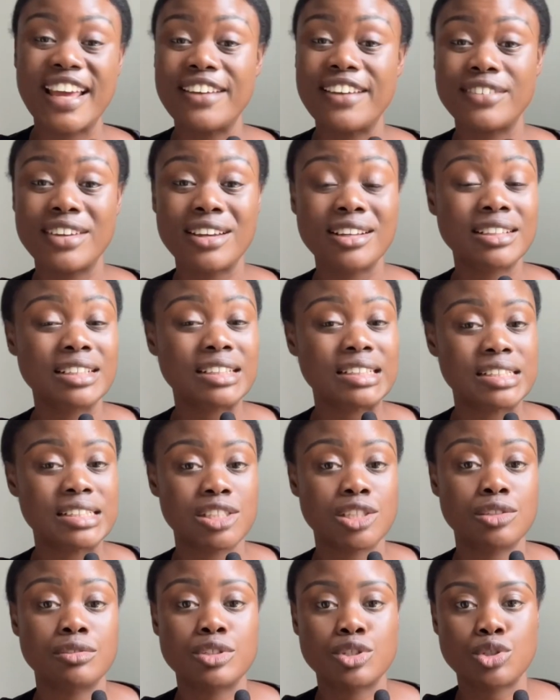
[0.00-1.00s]
If you're looking
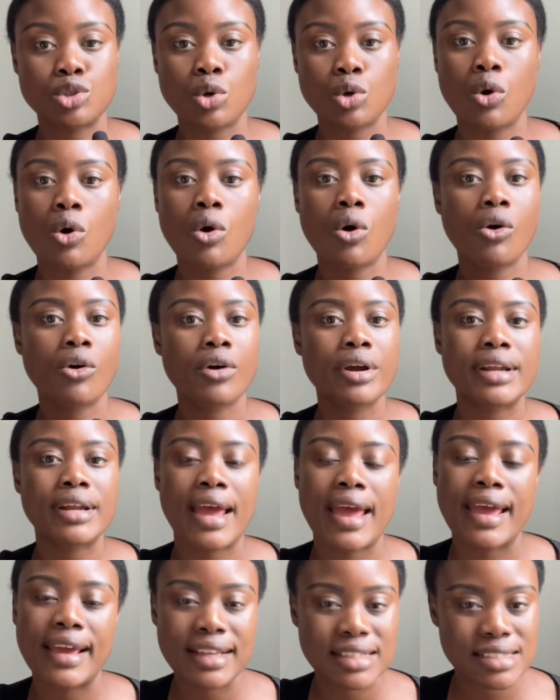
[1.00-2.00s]
to restore or
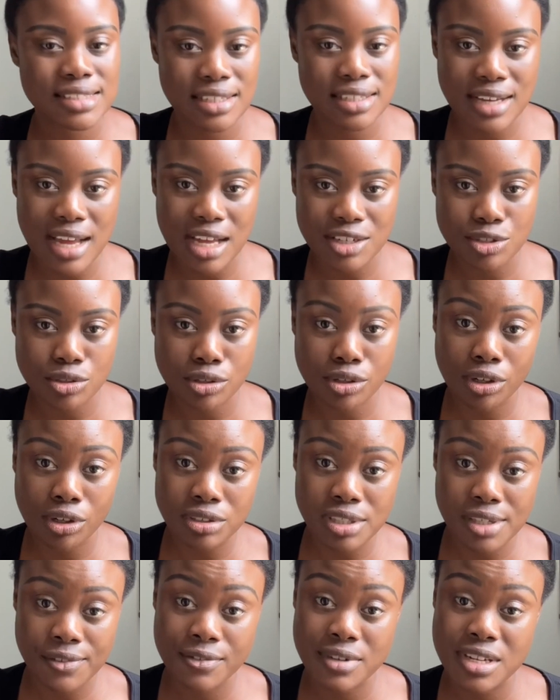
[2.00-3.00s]
enhance your natural curl
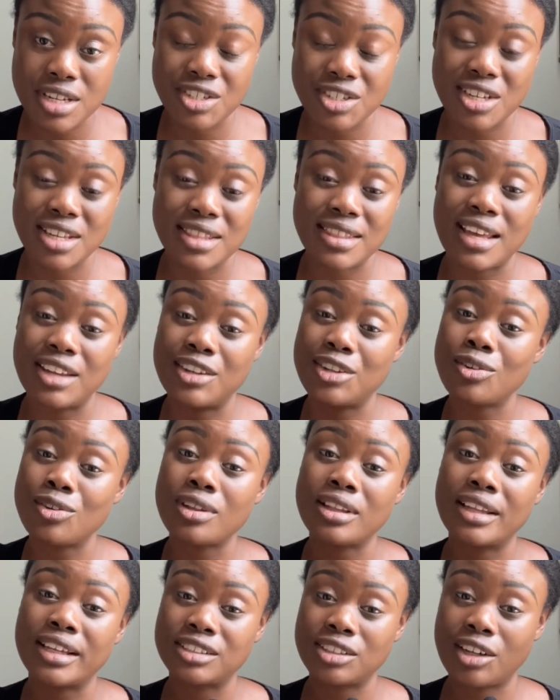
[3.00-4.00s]
definition, then you
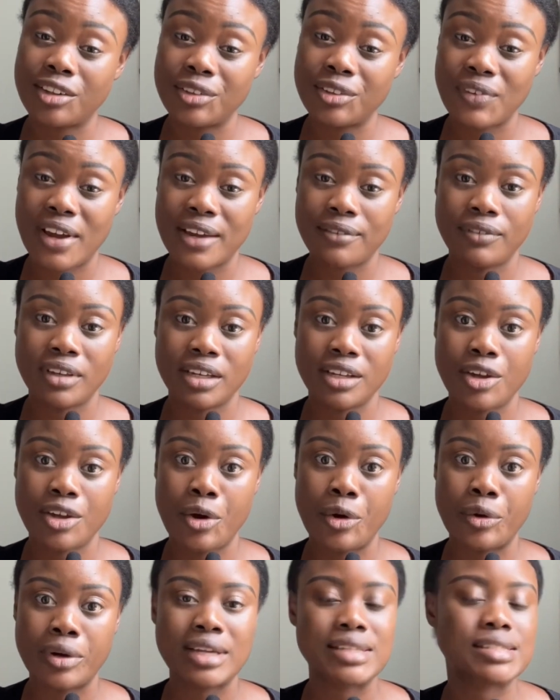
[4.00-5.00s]
clicked on the right
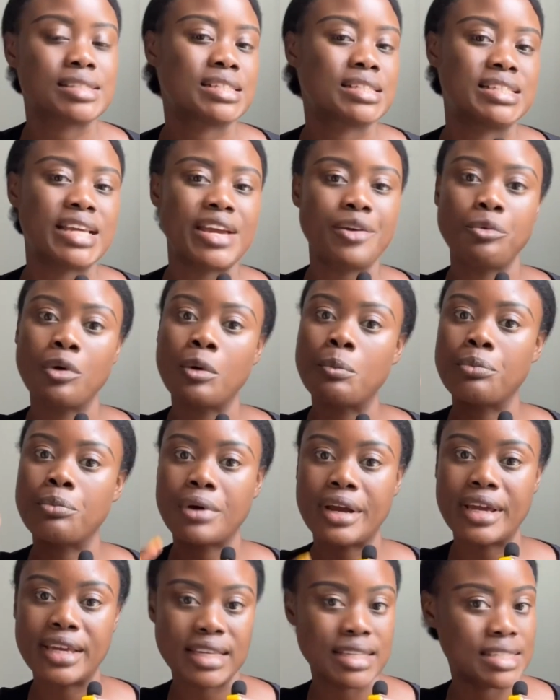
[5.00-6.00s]
video, because today we're
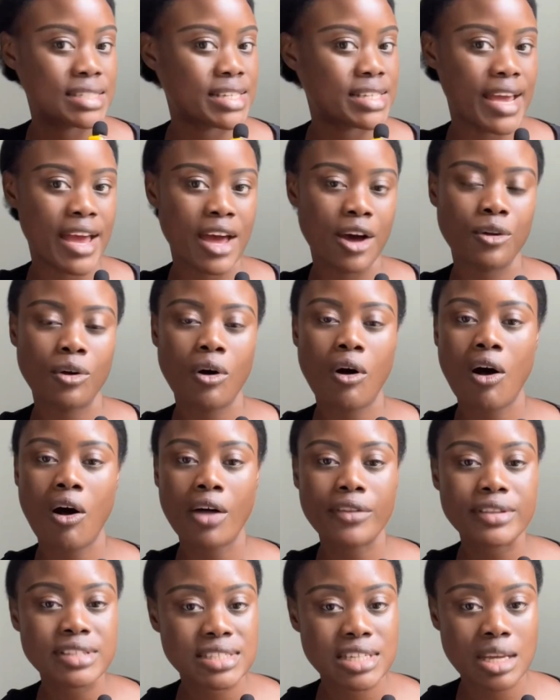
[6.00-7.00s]
breaking down all
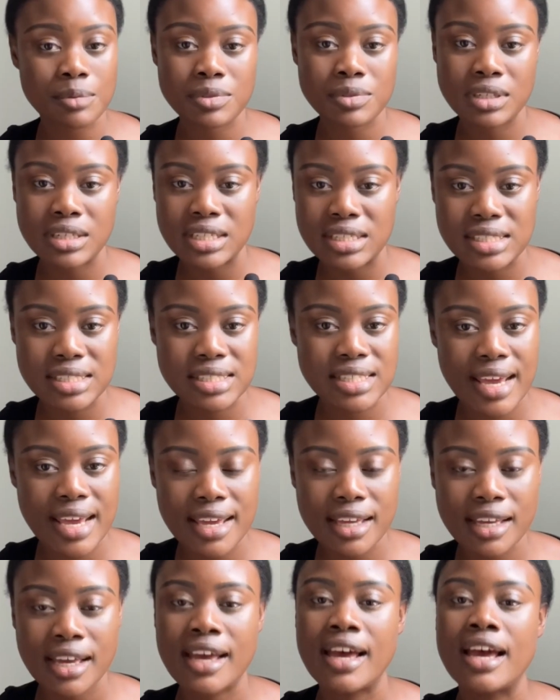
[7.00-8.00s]
the steps you need to take